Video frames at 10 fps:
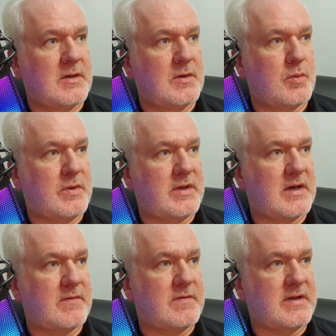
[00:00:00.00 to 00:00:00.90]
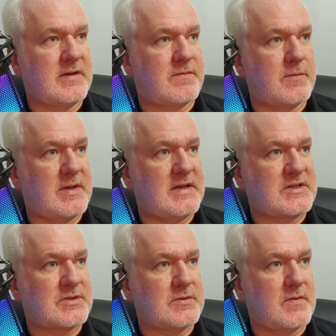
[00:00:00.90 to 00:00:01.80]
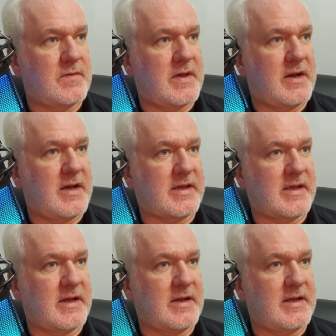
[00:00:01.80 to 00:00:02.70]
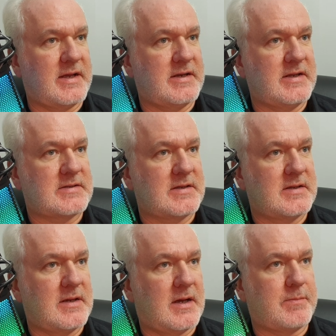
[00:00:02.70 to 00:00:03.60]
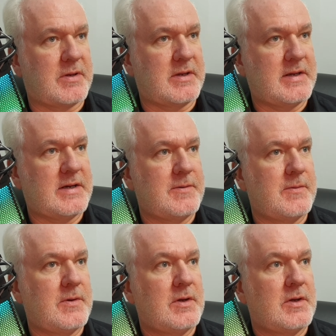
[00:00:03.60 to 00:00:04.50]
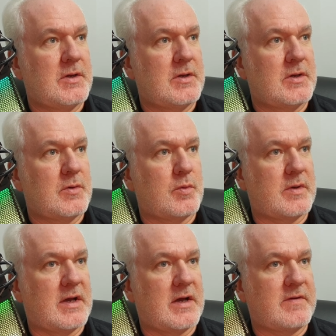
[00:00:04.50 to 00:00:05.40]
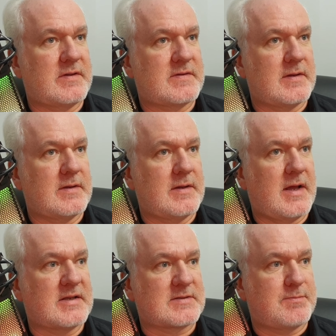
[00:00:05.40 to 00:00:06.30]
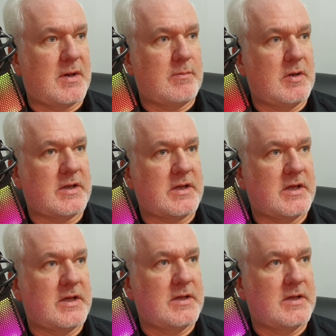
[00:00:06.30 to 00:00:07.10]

We have the information that I can edit up here. We have it as public.